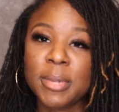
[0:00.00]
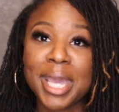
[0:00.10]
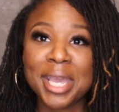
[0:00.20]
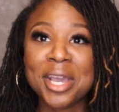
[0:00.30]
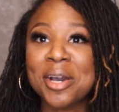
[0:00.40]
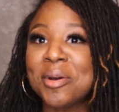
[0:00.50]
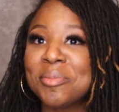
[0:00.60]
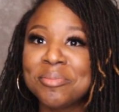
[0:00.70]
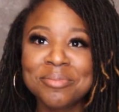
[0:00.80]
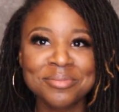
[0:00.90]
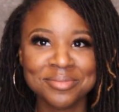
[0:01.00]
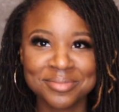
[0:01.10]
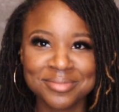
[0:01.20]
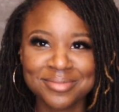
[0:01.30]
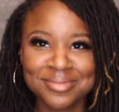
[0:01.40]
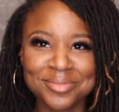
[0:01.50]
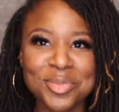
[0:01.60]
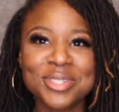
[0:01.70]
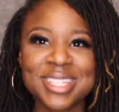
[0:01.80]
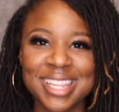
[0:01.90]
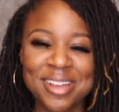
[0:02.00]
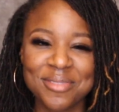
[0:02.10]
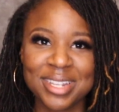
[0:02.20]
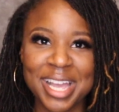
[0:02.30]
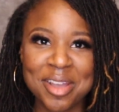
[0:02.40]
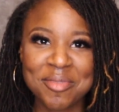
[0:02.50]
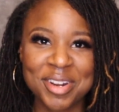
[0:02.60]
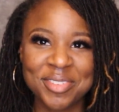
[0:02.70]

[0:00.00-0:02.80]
income We'll say that for lack of a better